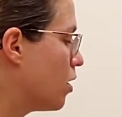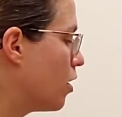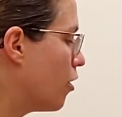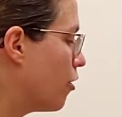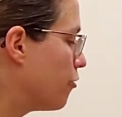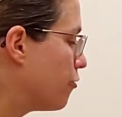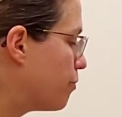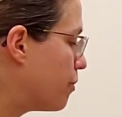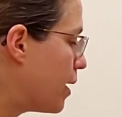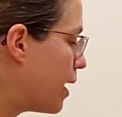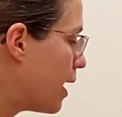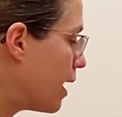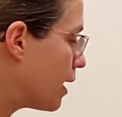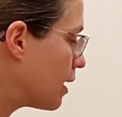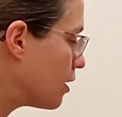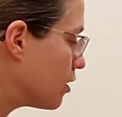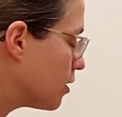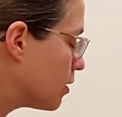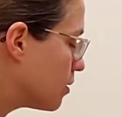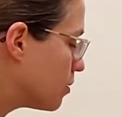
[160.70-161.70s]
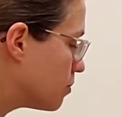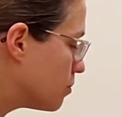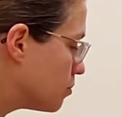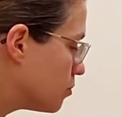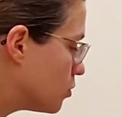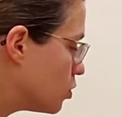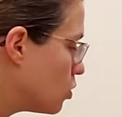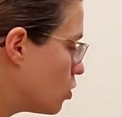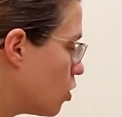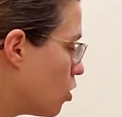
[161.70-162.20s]
of back,
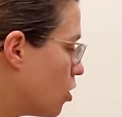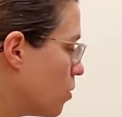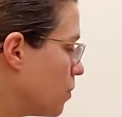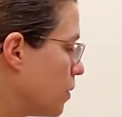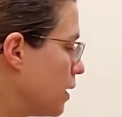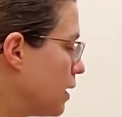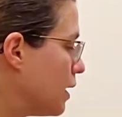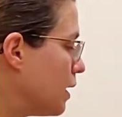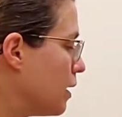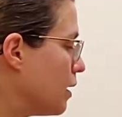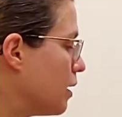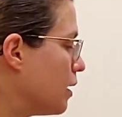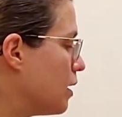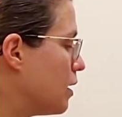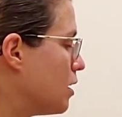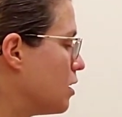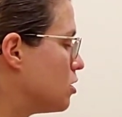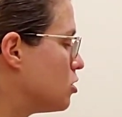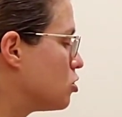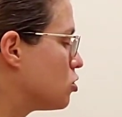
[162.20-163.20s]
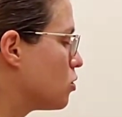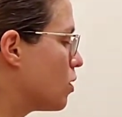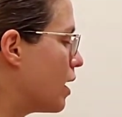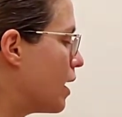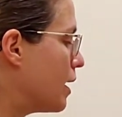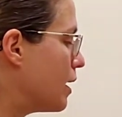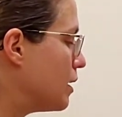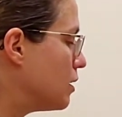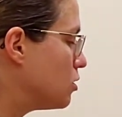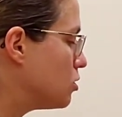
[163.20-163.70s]
normally
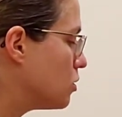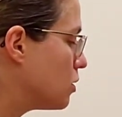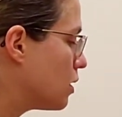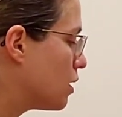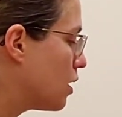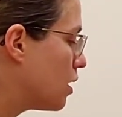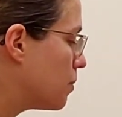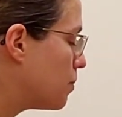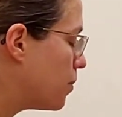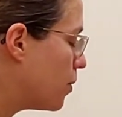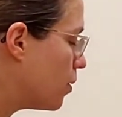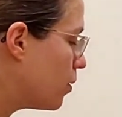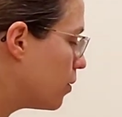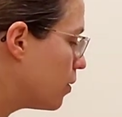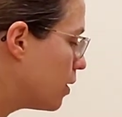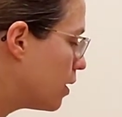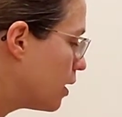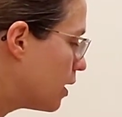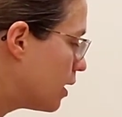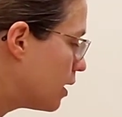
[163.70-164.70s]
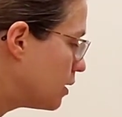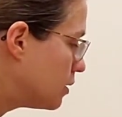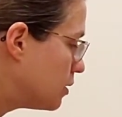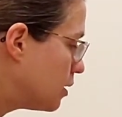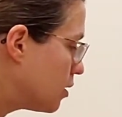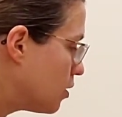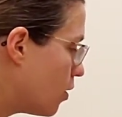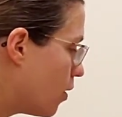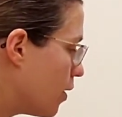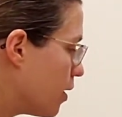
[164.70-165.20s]
trying to couple the
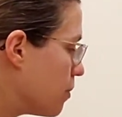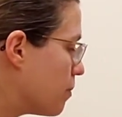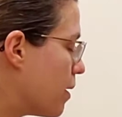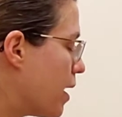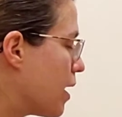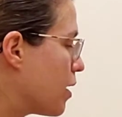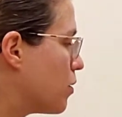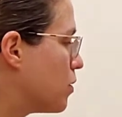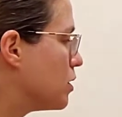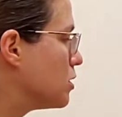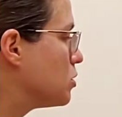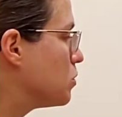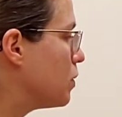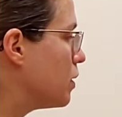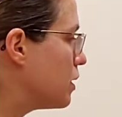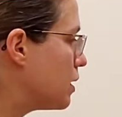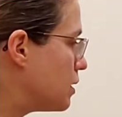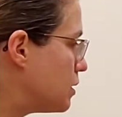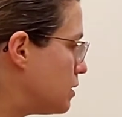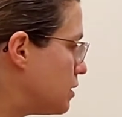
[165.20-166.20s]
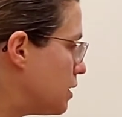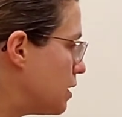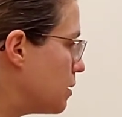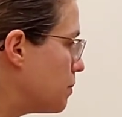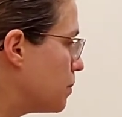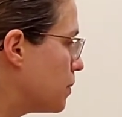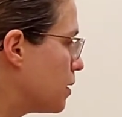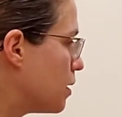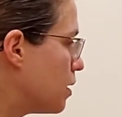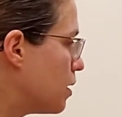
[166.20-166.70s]
going backwards with a
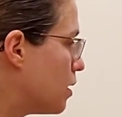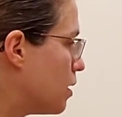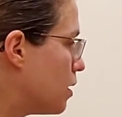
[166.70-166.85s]
deep